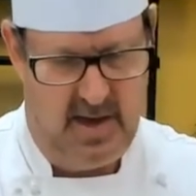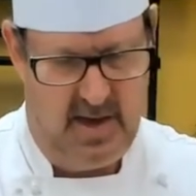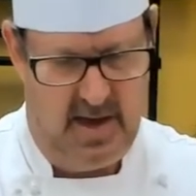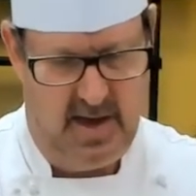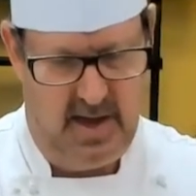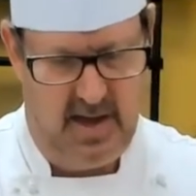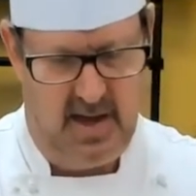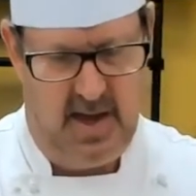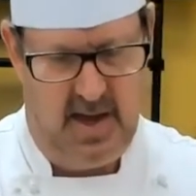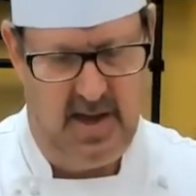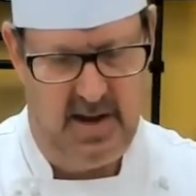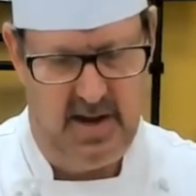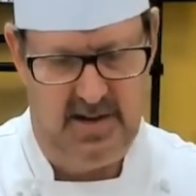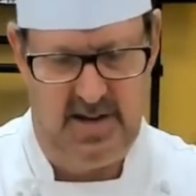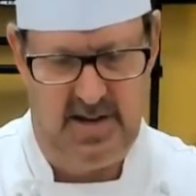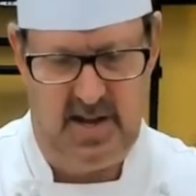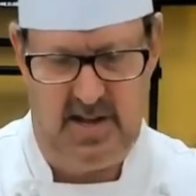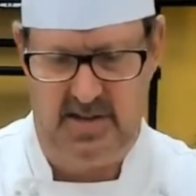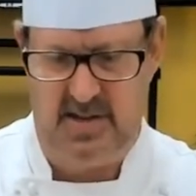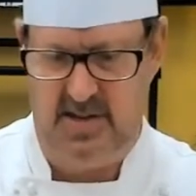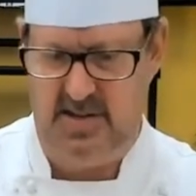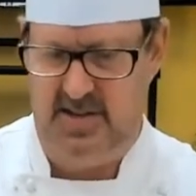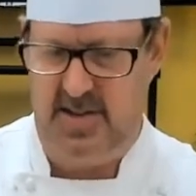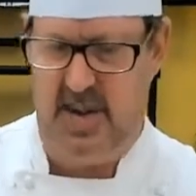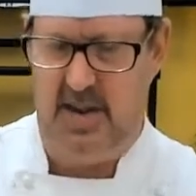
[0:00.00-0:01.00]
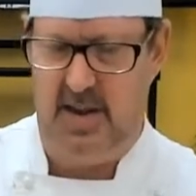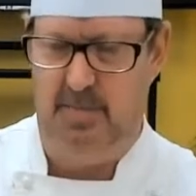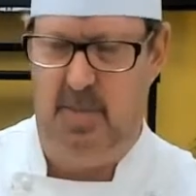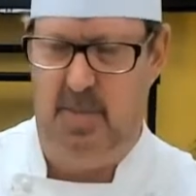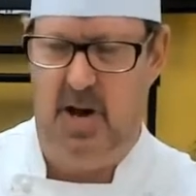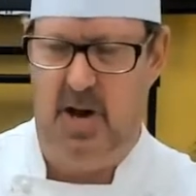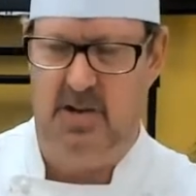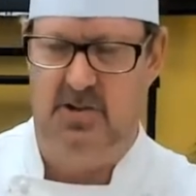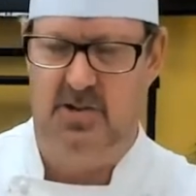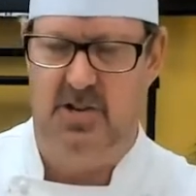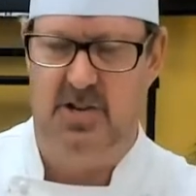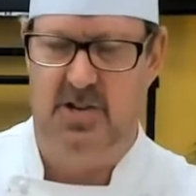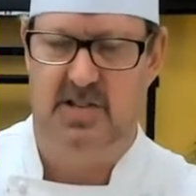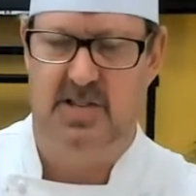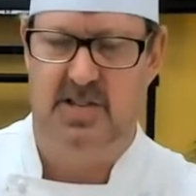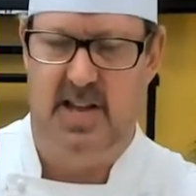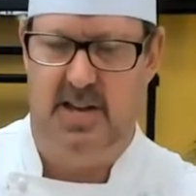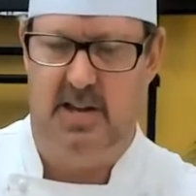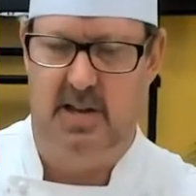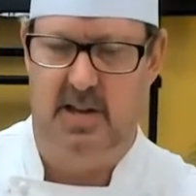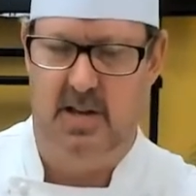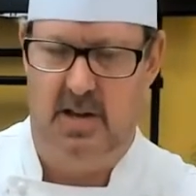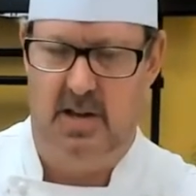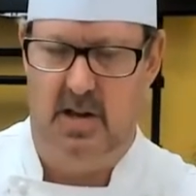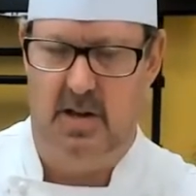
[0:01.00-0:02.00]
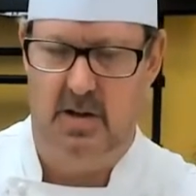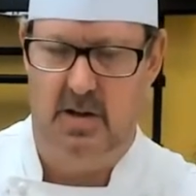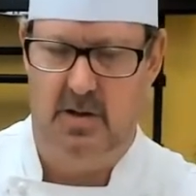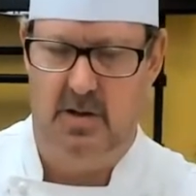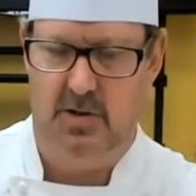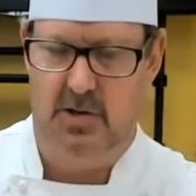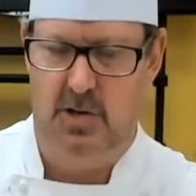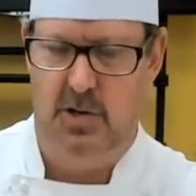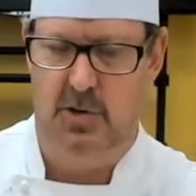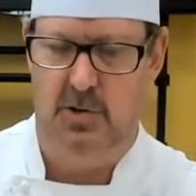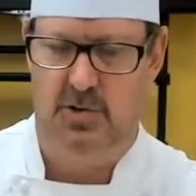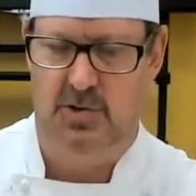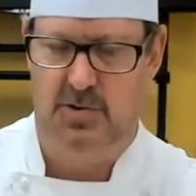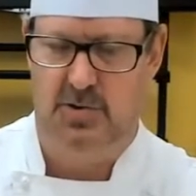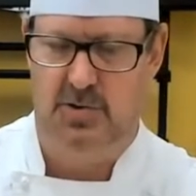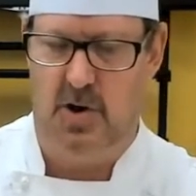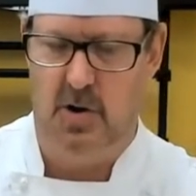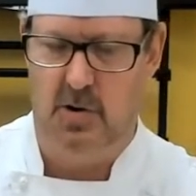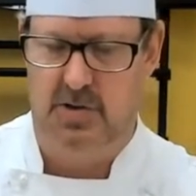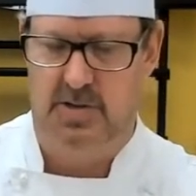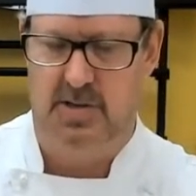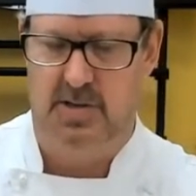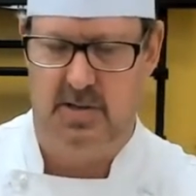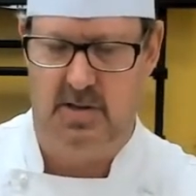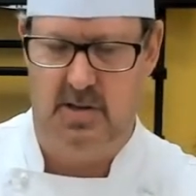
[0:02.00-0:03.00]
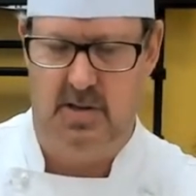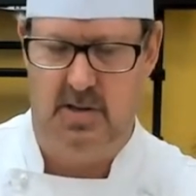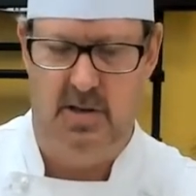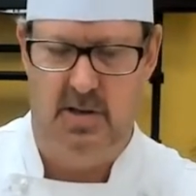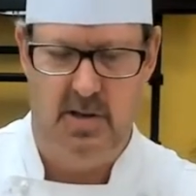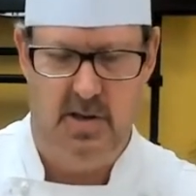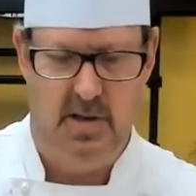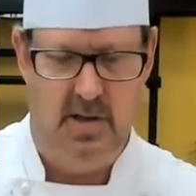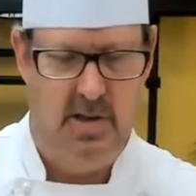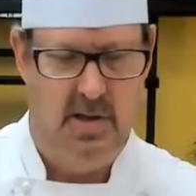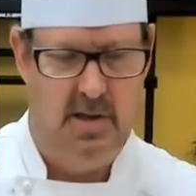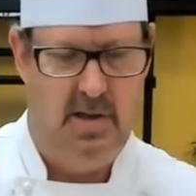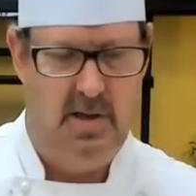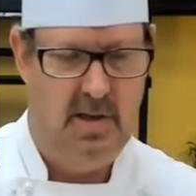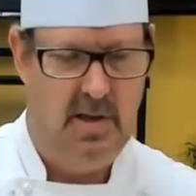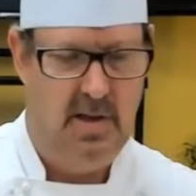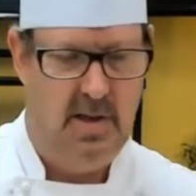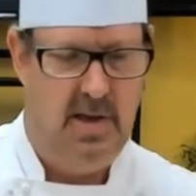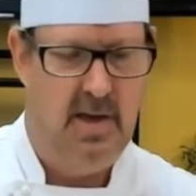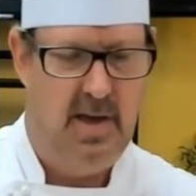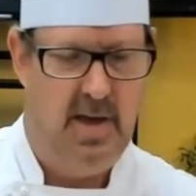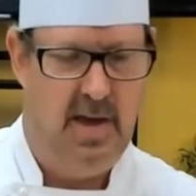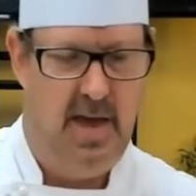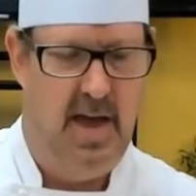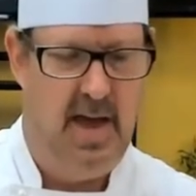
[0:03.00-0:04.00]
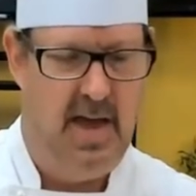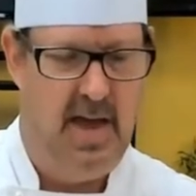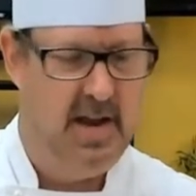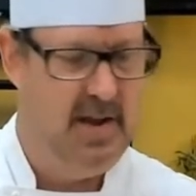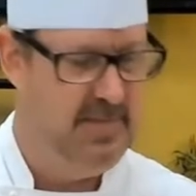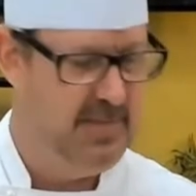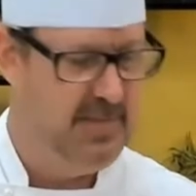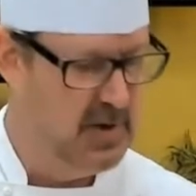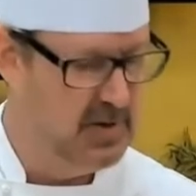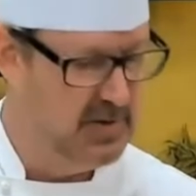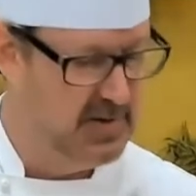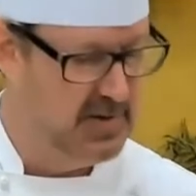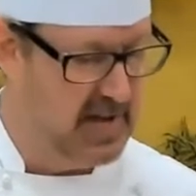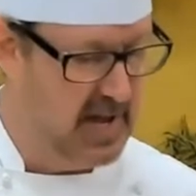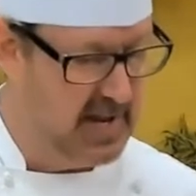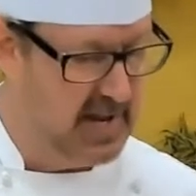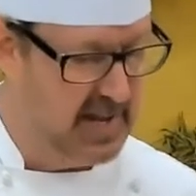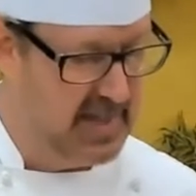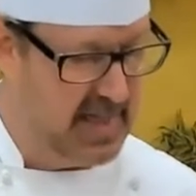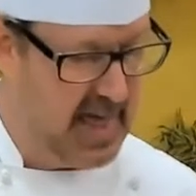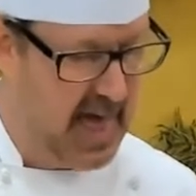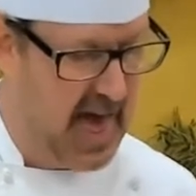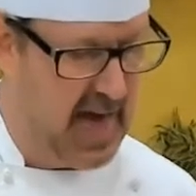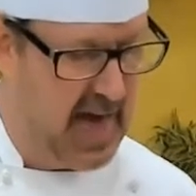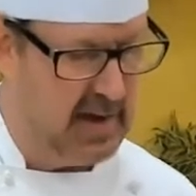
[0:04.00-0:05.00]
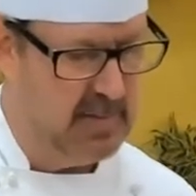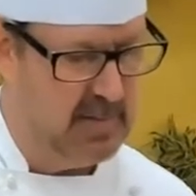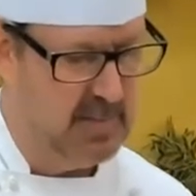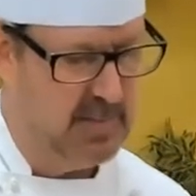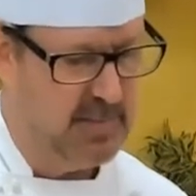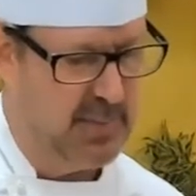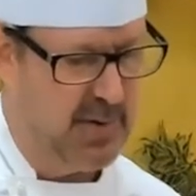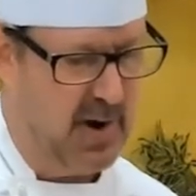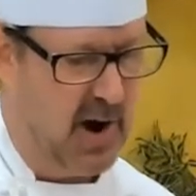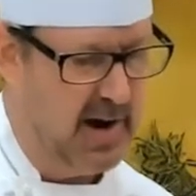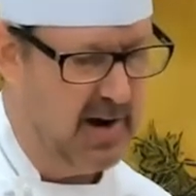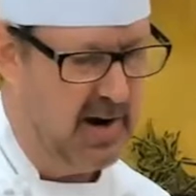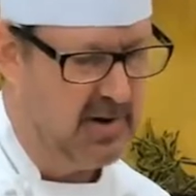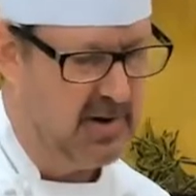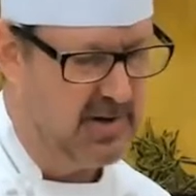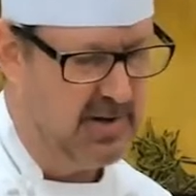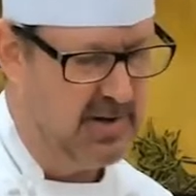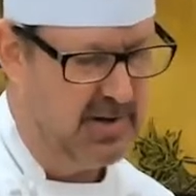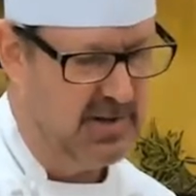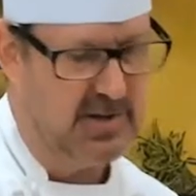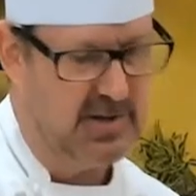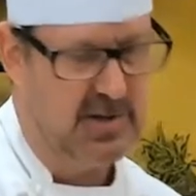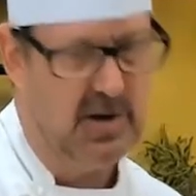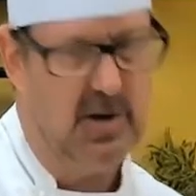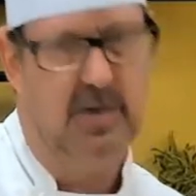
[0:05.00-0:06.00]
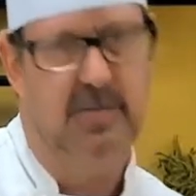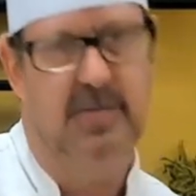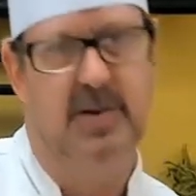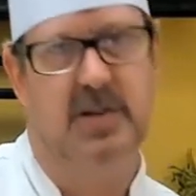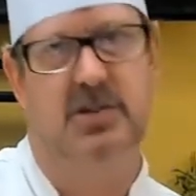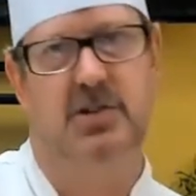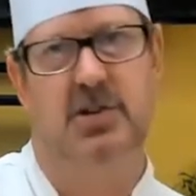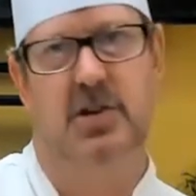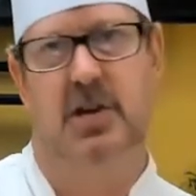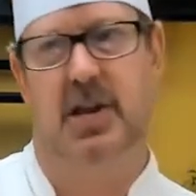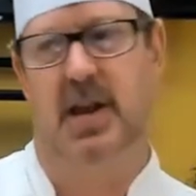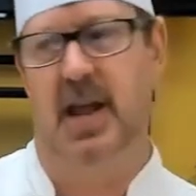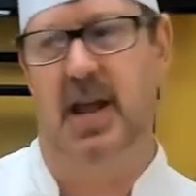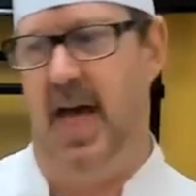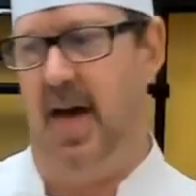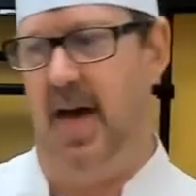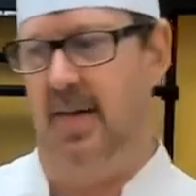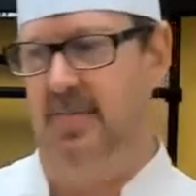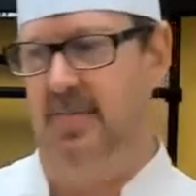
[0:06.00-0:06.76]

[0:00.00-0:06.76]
And it doesn't take much, just like 2 strokes. And if you did that prior to service, you're going to have the